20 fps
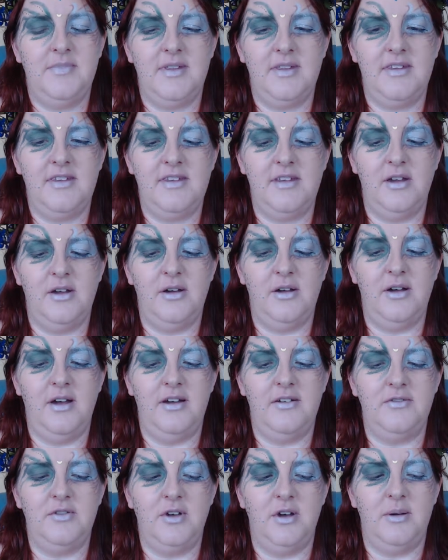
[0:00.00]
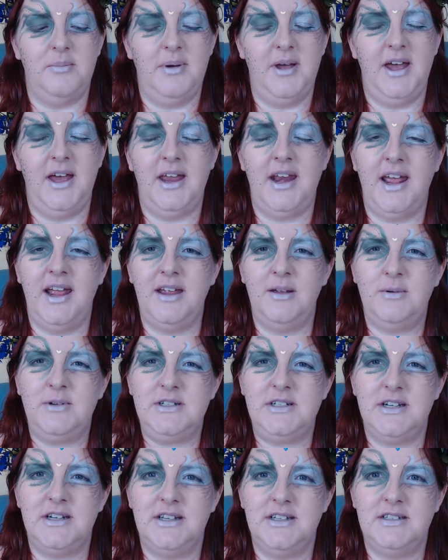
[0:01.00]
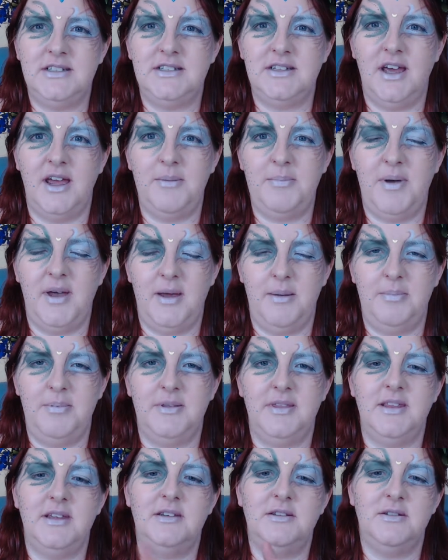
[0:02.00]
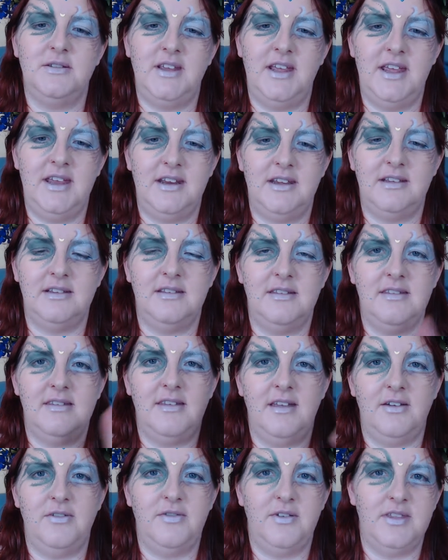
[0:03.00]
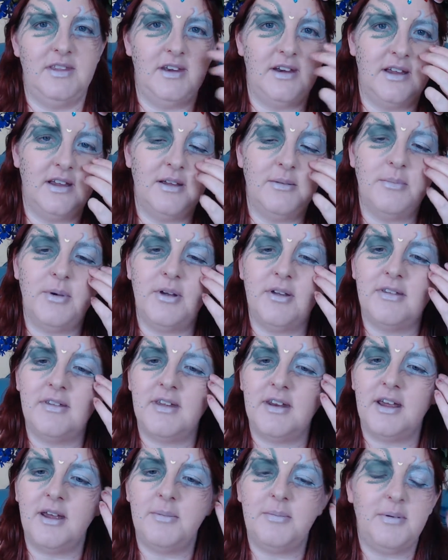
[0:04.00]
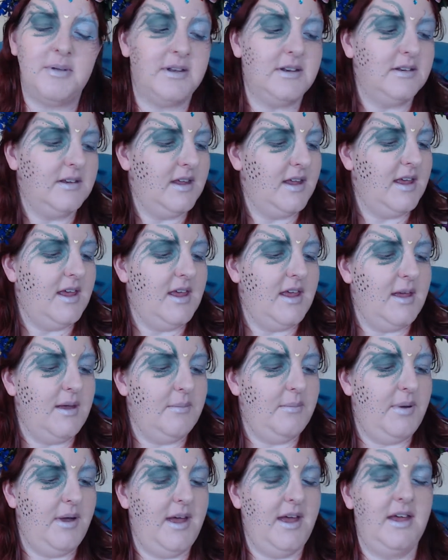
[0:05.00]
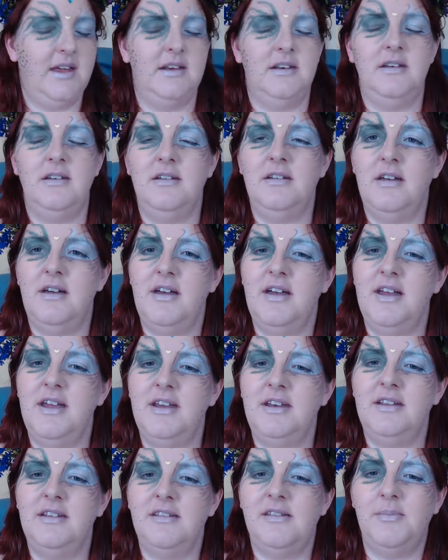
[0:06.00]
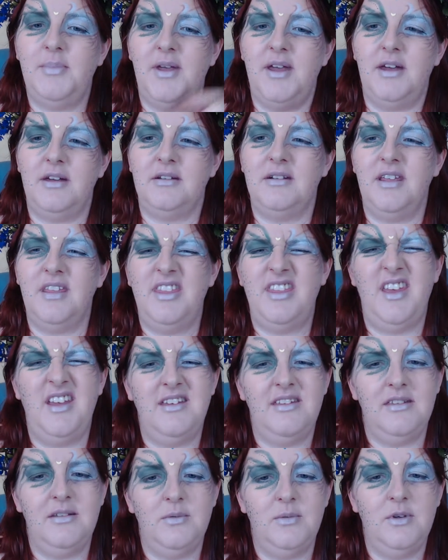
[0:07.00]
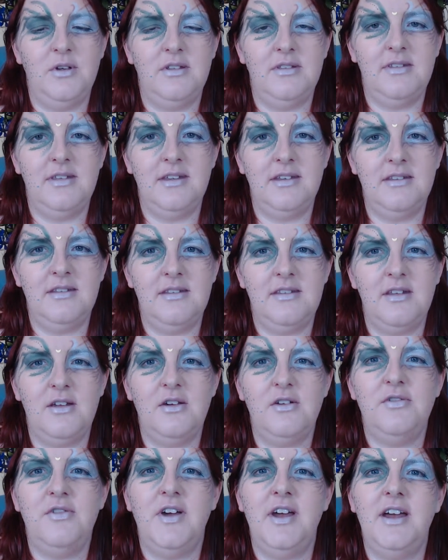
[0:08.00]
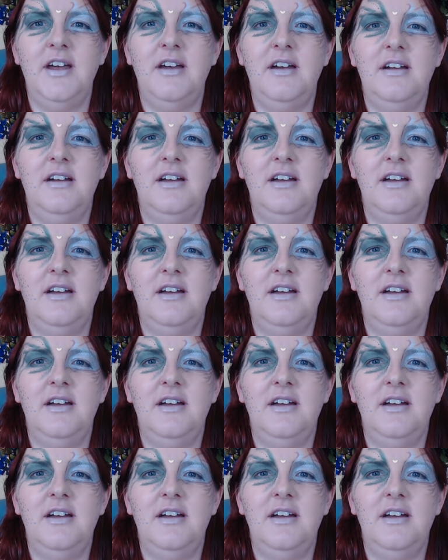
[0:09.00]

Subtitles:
So I've got part 8, which I need to type up and then do the edit and stuff, and then I can post it up. And part 9 is about 1,000 words in so far.